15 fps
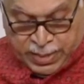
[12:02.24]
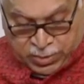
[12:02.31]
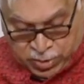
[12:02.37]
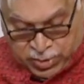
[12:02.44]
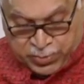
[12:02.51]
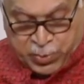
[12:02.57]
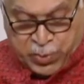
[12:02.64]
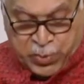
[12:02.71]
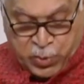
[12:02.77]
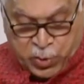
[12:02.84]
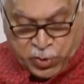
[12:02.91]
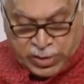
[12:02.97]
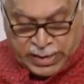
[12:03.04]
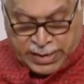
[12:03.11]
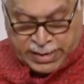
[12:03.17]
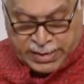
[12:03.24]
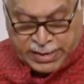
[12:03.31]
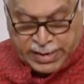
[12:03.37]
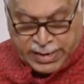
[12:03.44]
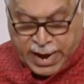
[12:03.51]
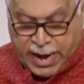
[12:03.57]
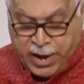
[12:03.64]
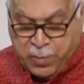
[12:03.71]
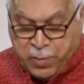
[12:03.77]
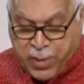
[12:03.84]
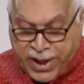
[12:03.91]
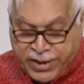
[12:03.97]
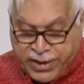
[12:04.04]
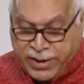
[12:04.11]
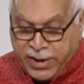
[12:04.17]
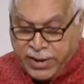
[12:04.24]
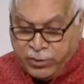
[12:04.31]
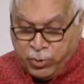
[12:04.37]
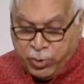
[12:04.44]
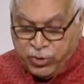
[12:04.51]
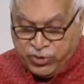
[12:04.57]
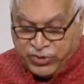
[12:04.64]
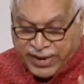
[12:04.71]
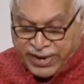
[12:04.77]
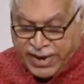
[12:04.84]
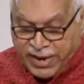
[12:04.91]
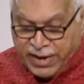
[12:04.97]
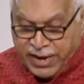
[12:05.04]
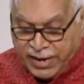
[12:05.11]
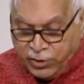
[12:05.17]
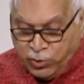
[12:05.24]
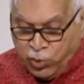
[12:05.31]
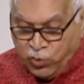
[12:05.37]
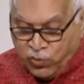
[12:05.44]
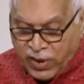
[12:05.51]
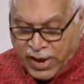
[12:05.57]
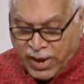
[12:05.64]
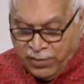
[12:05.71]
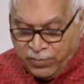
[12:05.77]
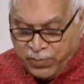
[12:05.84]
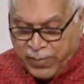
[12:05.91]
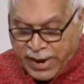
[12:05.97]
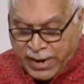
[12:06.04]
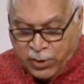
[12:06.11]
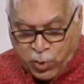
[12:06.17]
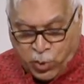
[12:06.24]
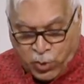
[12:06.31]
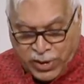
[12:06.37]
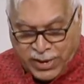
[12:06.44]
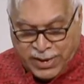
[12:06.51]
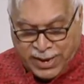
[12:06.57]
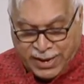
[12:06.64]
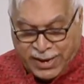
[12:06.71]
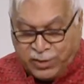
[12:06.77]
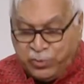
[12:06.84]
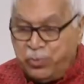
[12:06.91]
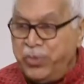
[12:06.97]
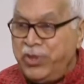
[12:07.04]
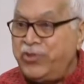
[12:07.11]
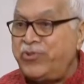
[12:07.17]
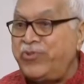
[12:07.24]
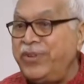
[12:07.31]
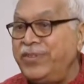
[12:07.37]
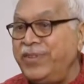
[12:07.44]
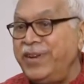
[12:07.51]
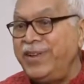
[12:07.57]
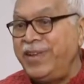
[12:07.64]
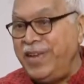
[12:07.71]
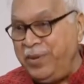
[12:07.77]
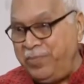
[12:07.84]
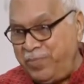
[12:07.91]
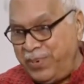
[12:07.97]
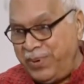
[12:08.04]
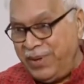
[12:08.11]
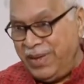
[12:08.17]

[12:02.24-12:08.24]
the Supreme Court denied maintenance to a second Hindu wife by holding her as mistress and keep.